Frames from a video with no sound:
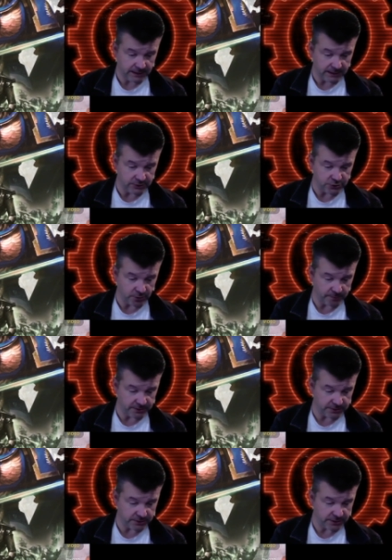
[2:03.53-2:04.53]

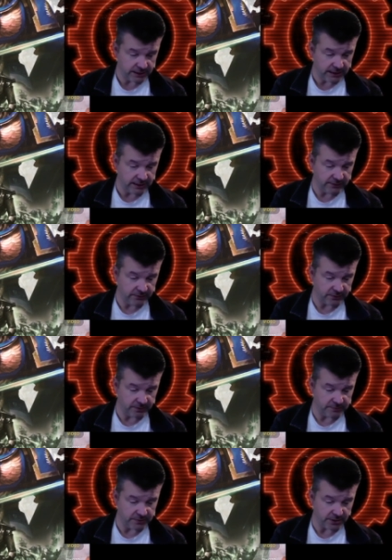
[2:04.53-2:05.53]
Indomitus. In the
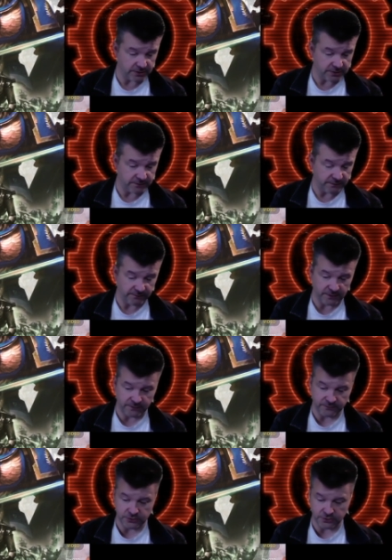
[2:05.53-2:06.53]
grim darkness of the far
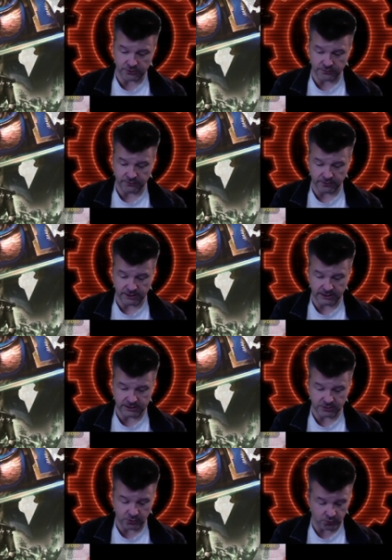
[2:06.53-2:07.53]
future, there
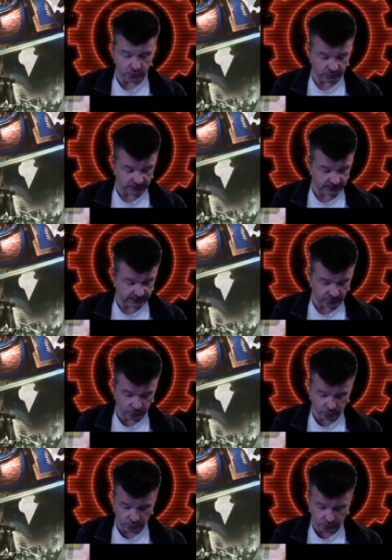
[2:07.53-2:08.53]
is only
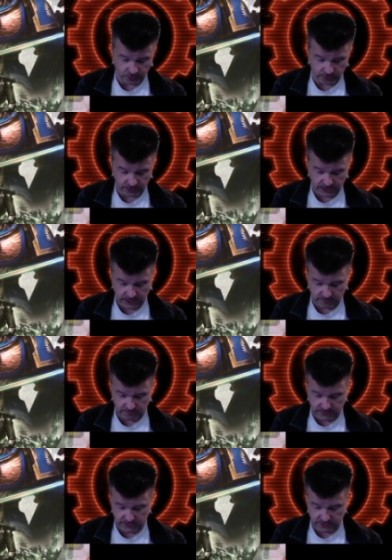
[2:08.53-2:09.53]
war.
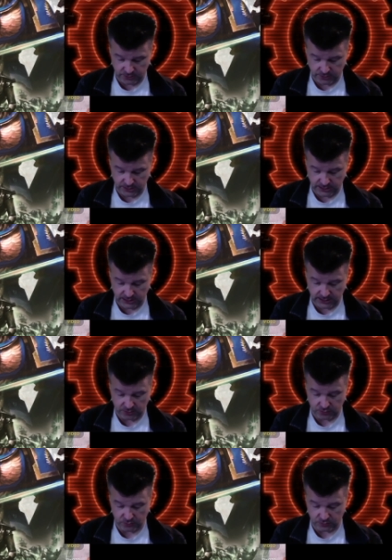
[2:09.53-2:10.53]
Made in the UK
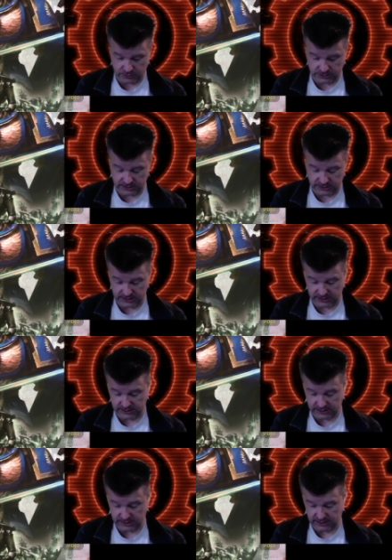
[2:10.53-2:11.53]
one sixty-eight
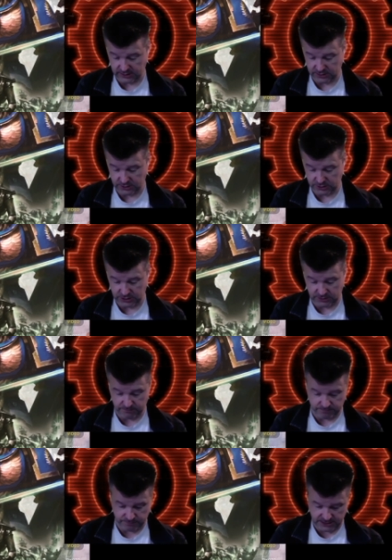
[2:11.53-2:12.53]

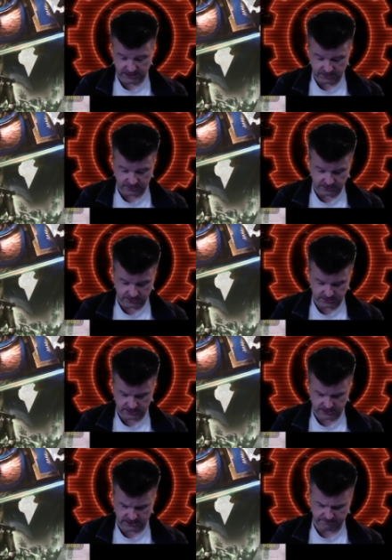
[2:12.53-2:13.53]
mgb
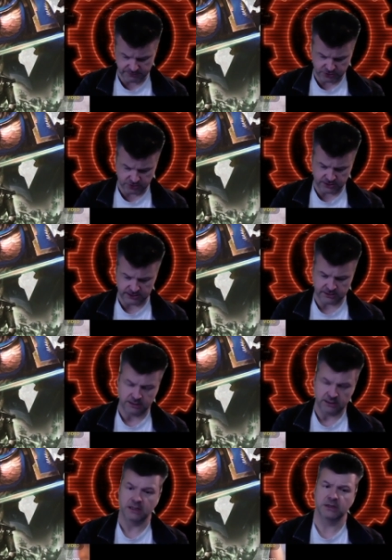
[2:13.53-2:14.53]
Stamped on it.
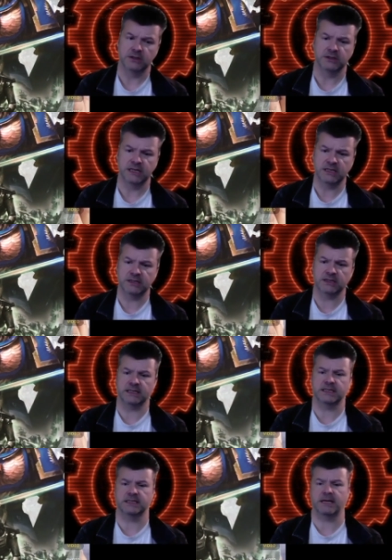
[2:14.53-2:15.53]
Digitally
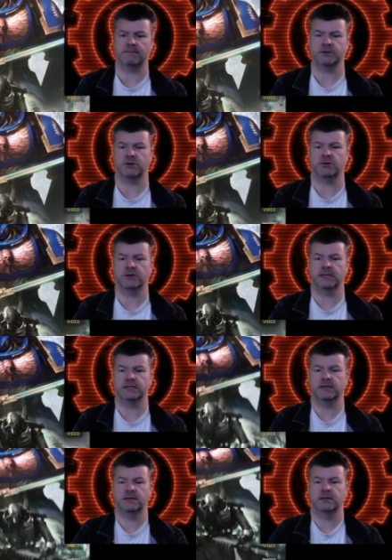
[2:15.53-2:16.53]
stamped on
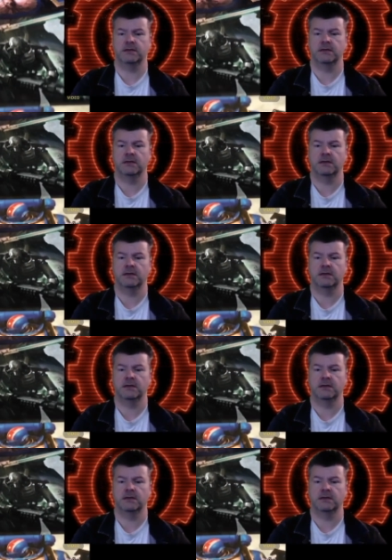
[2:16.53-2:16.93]
it.